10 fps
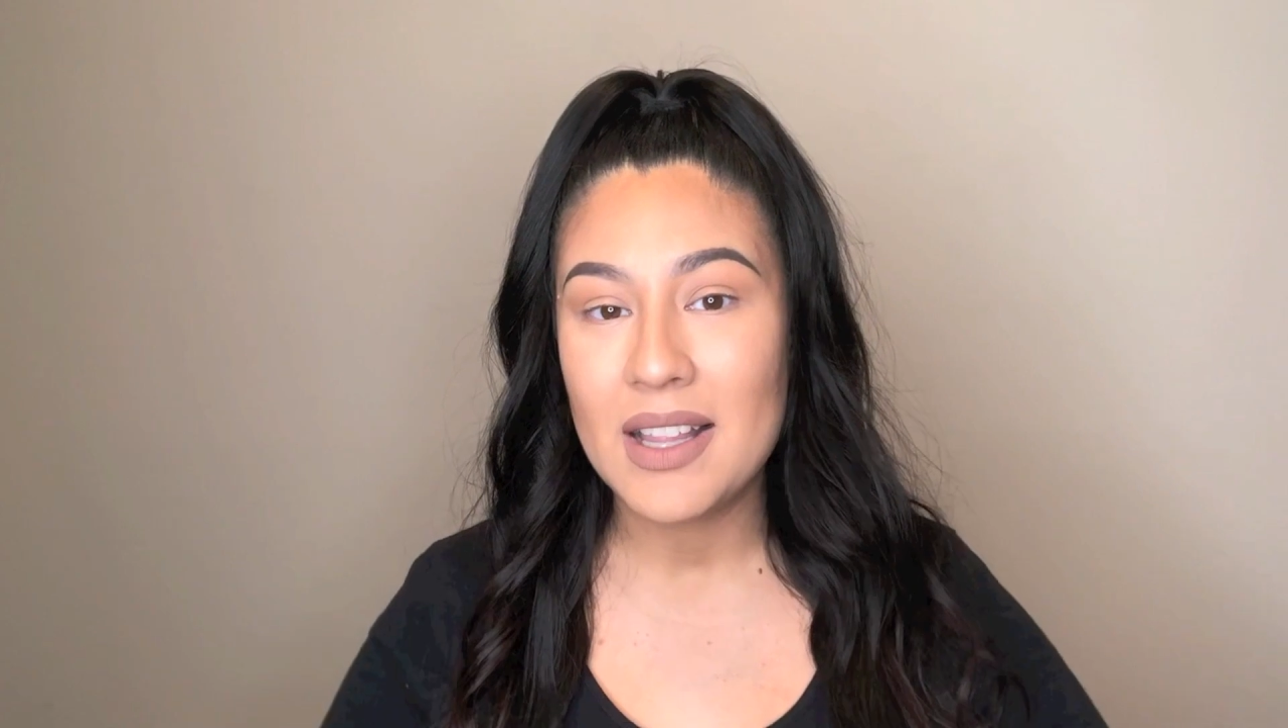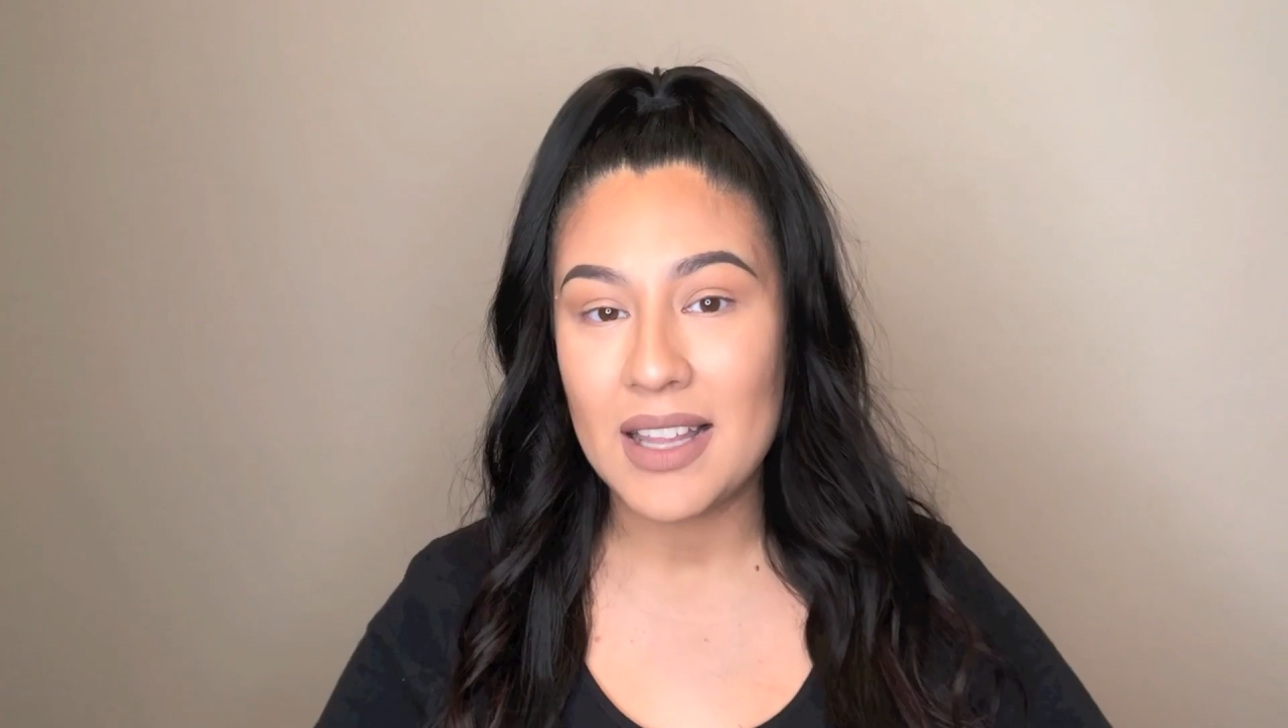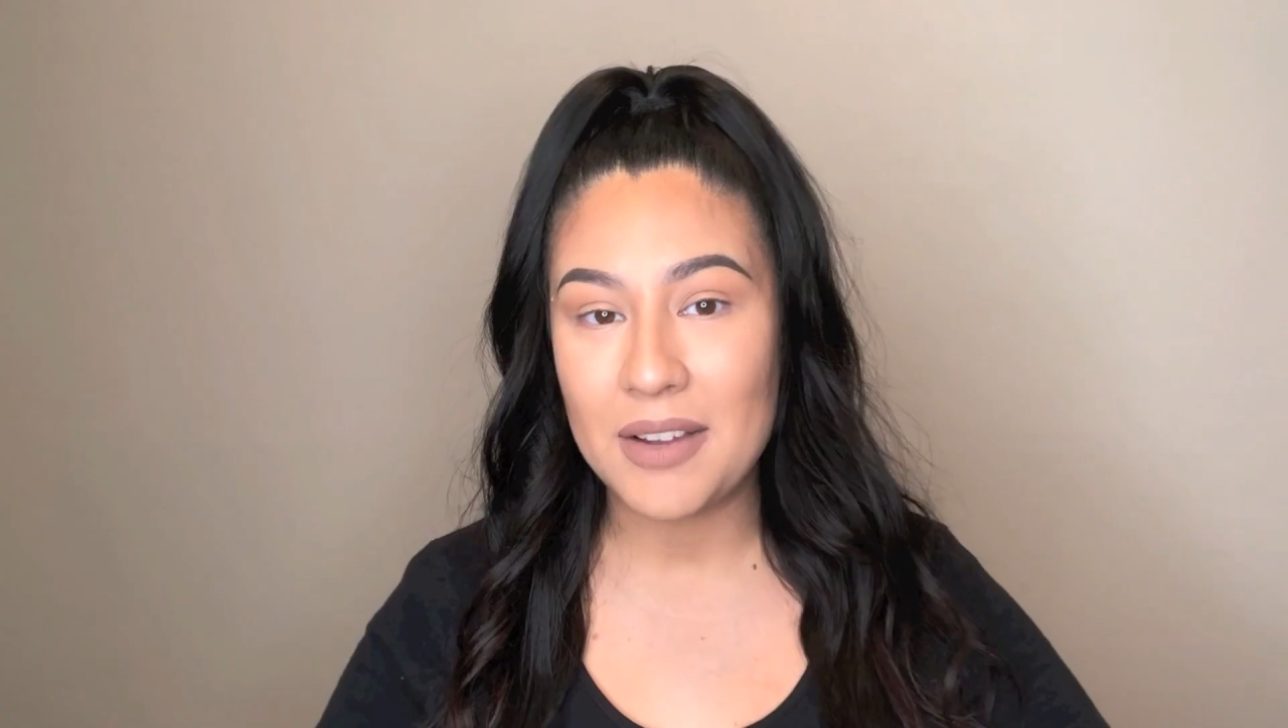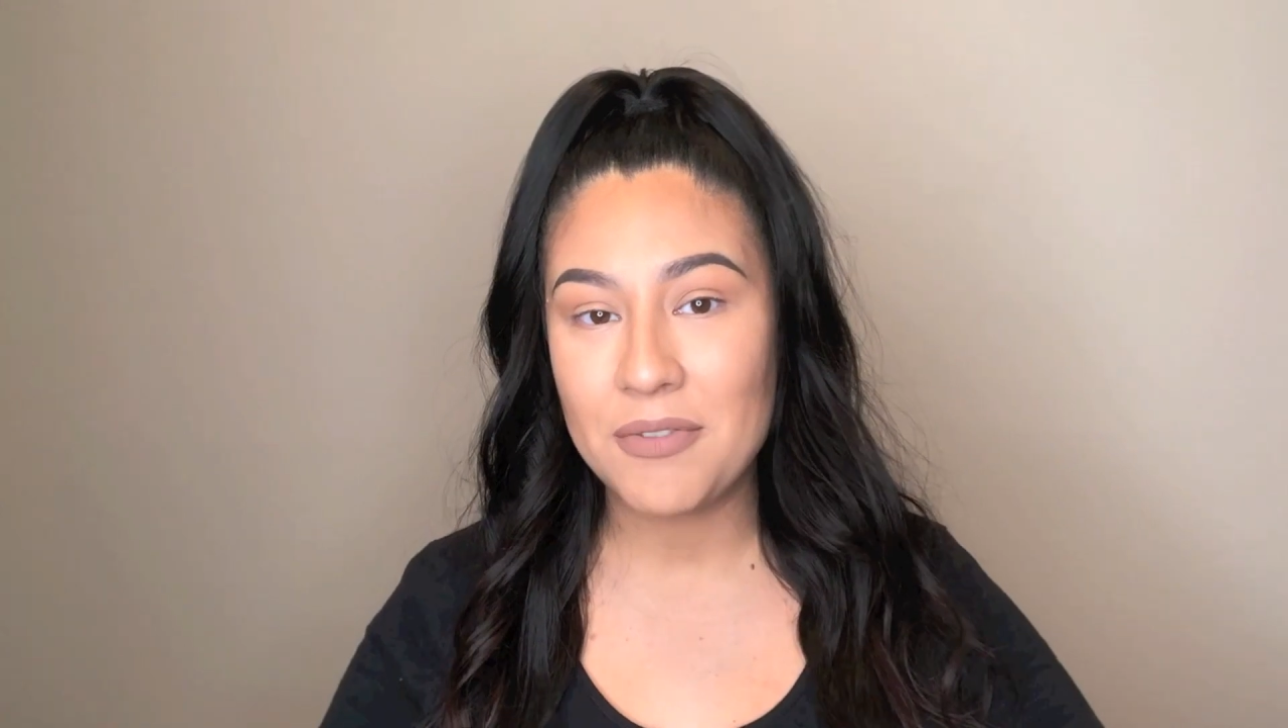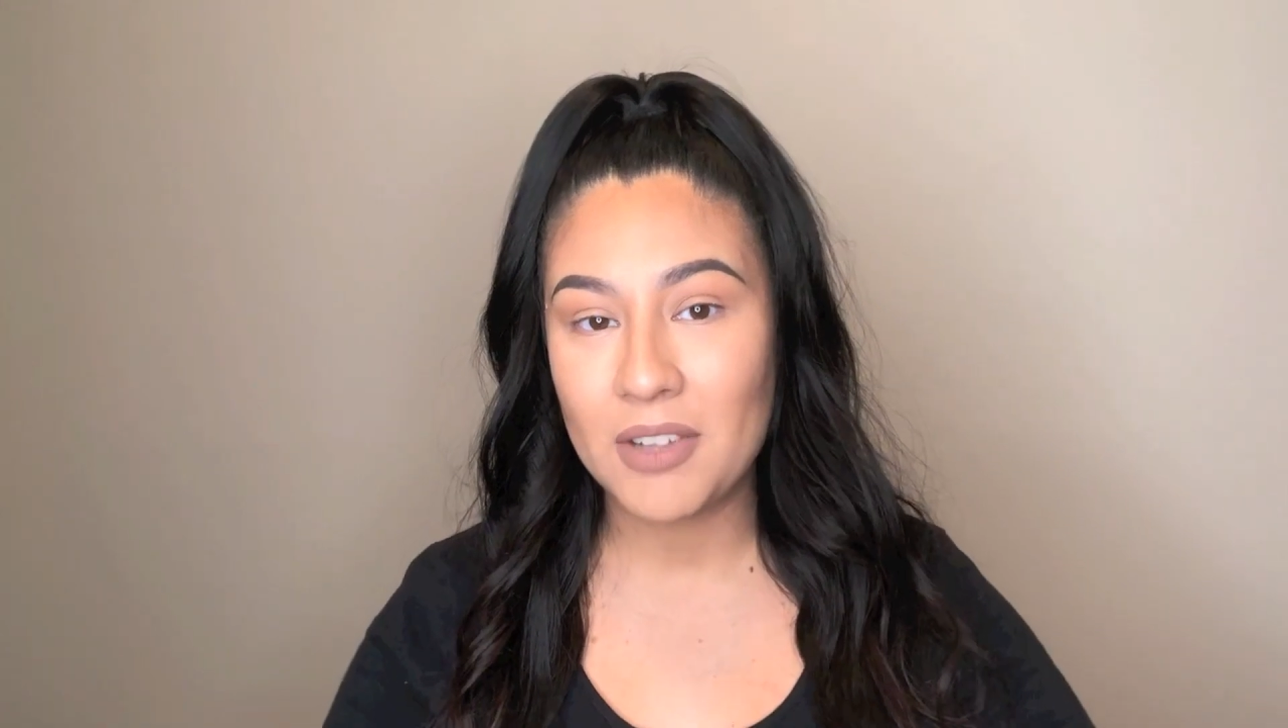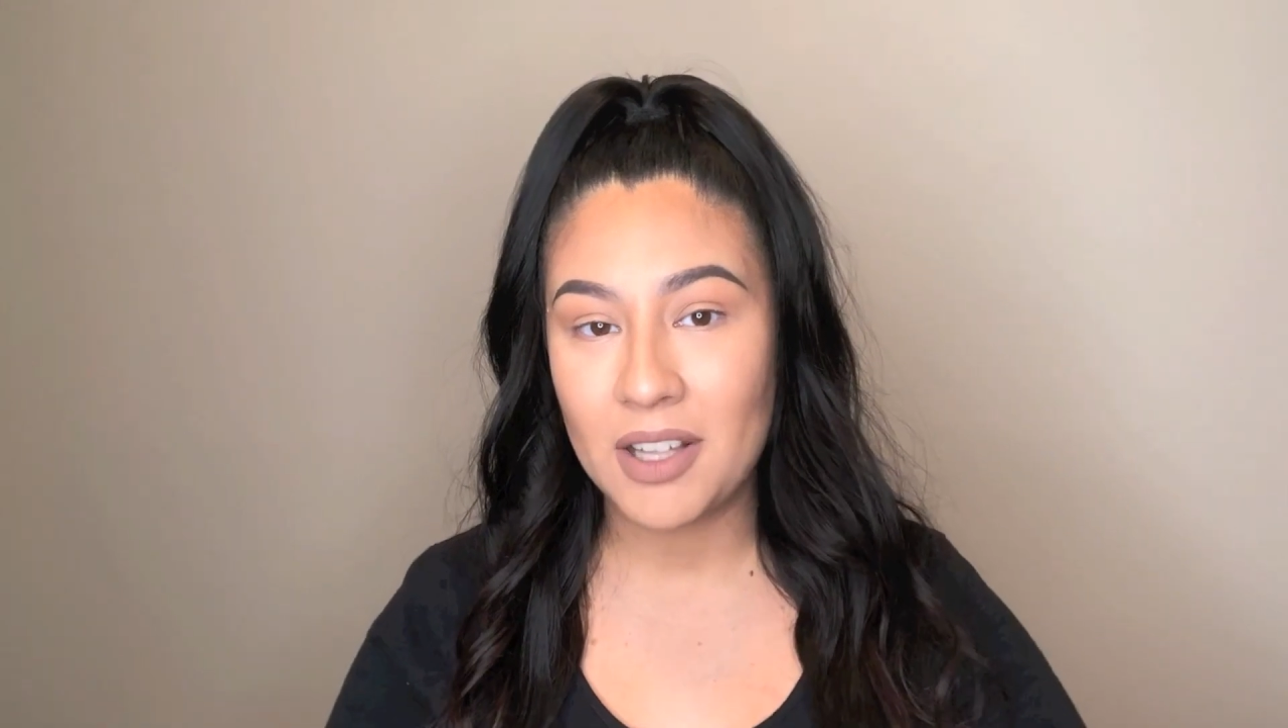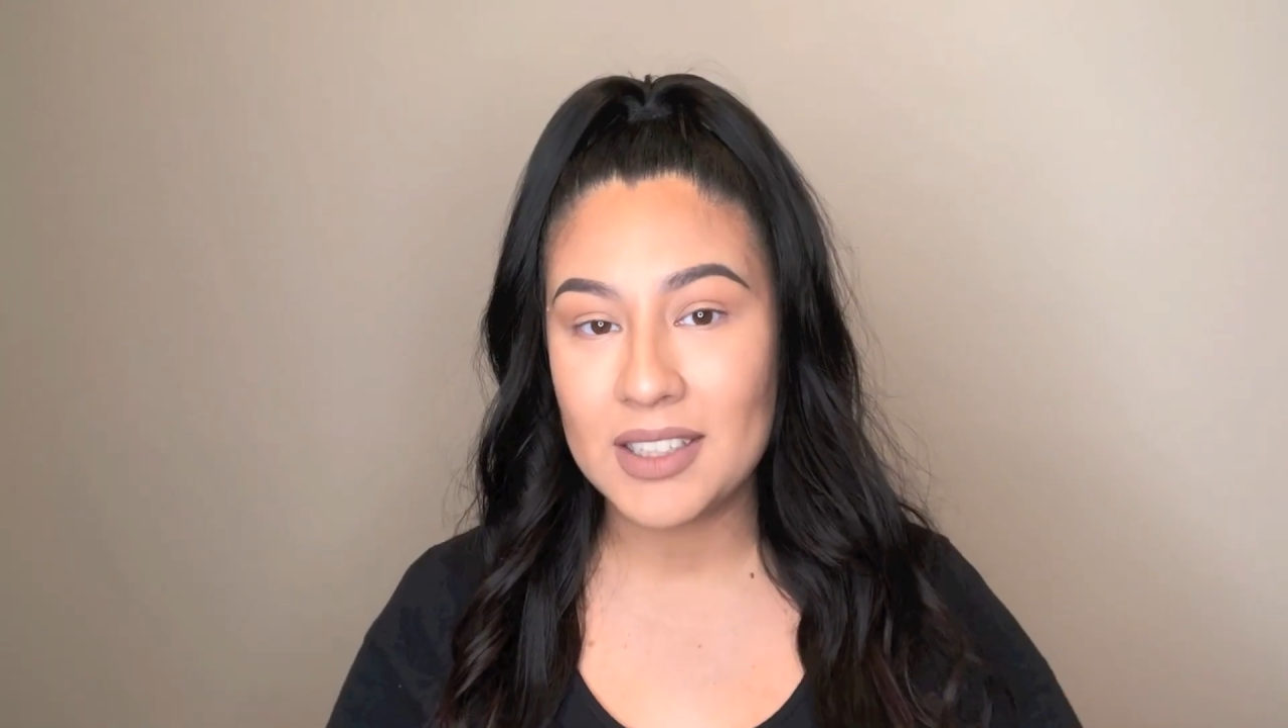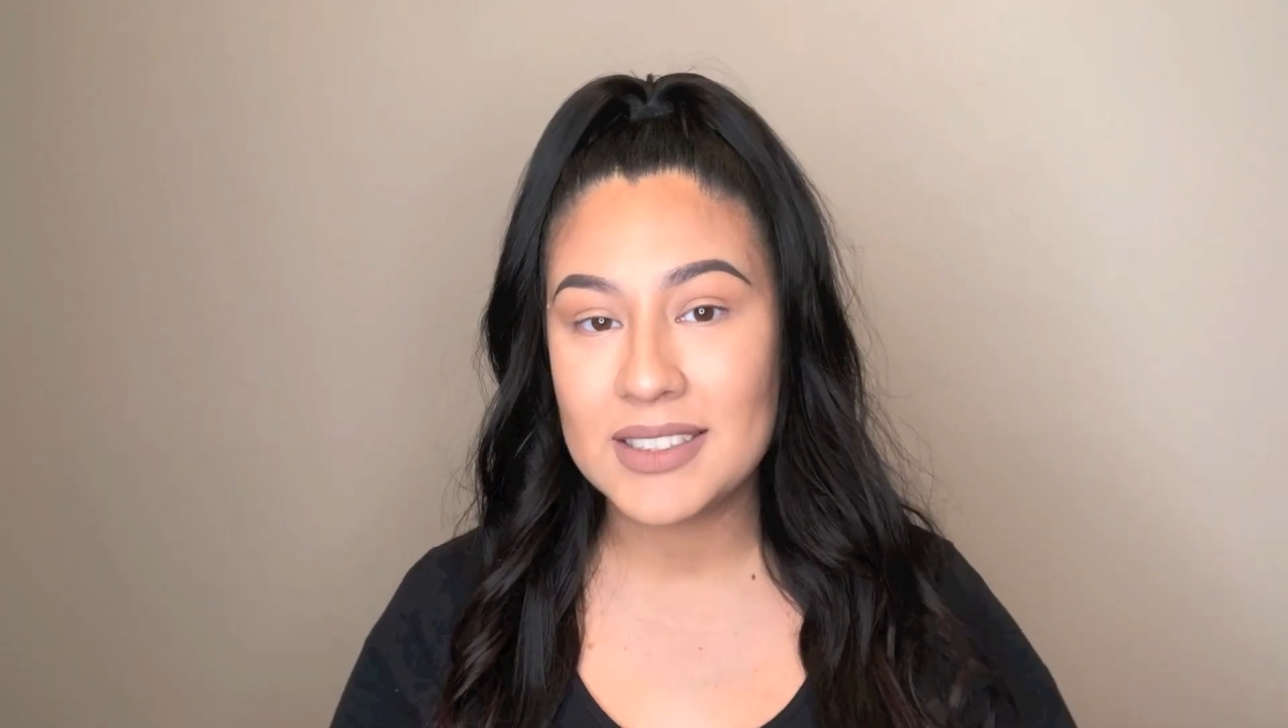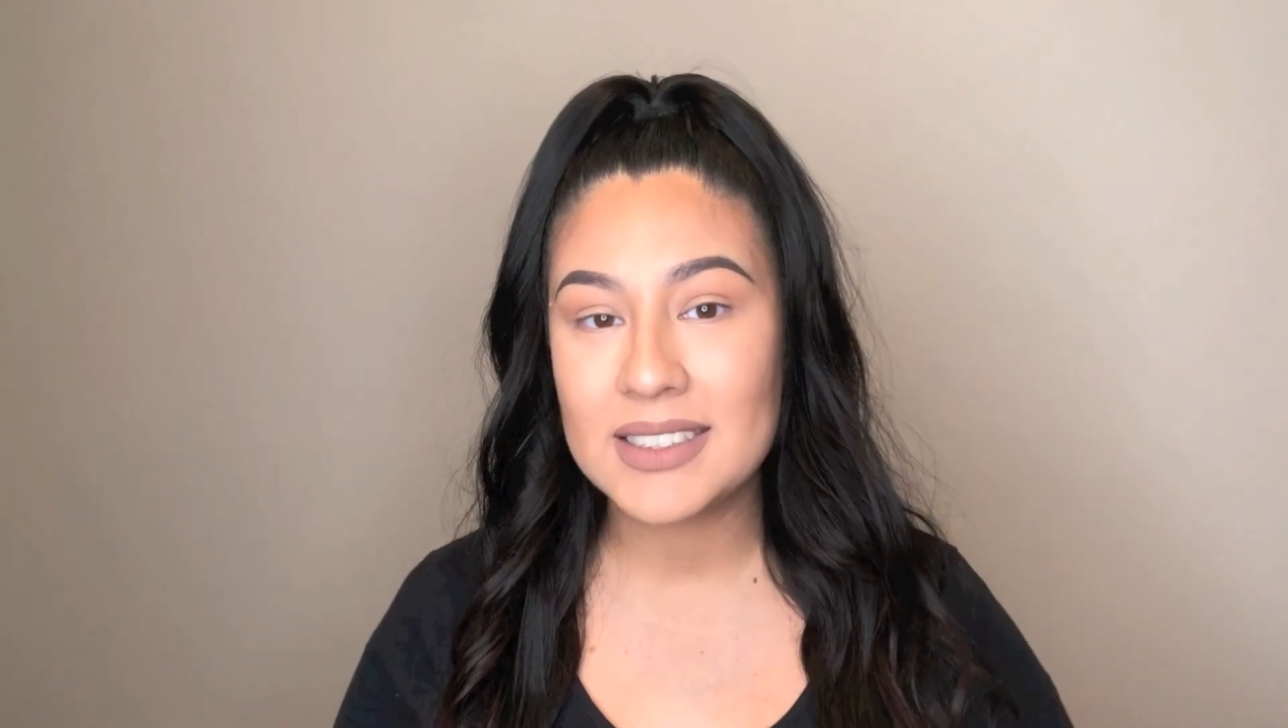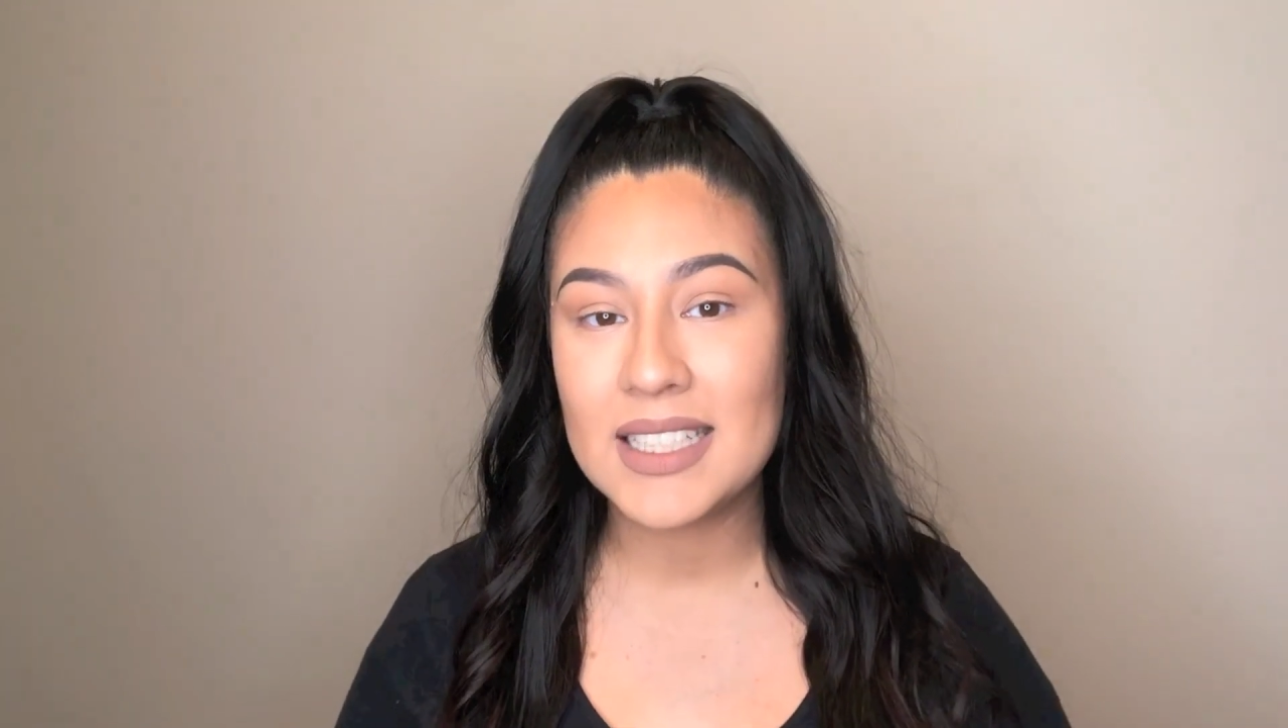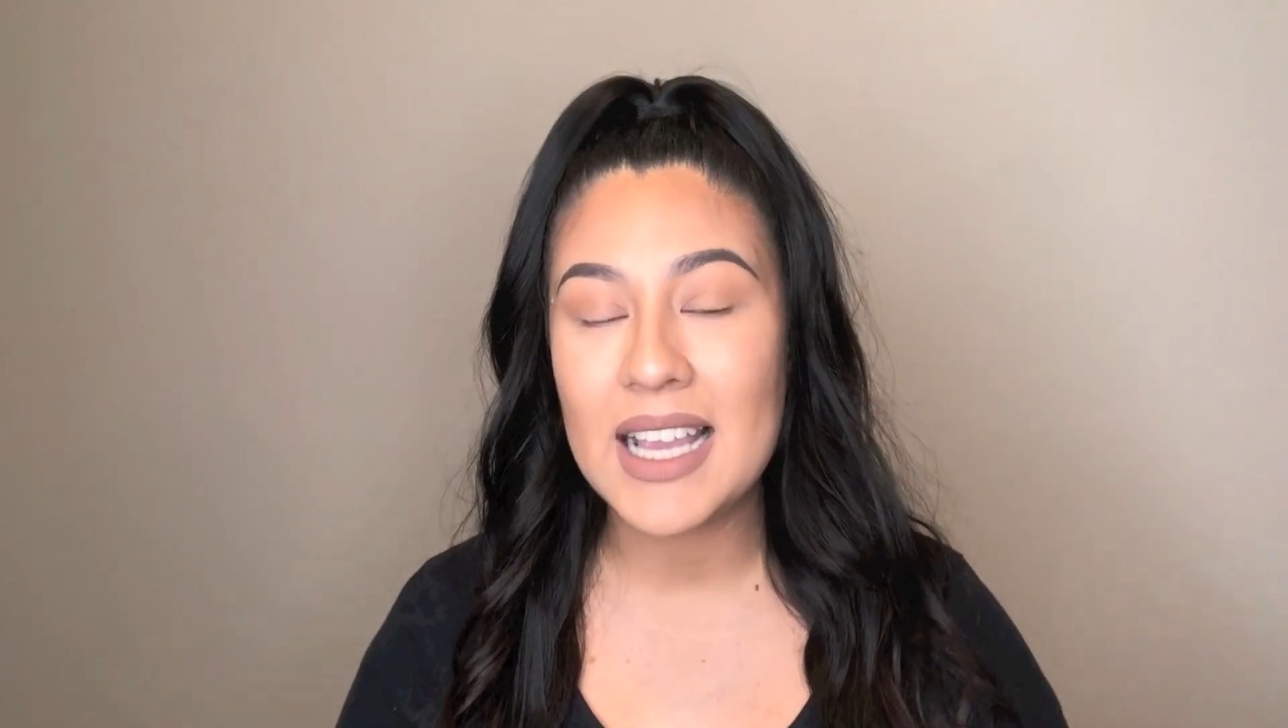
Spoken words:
like flawlessly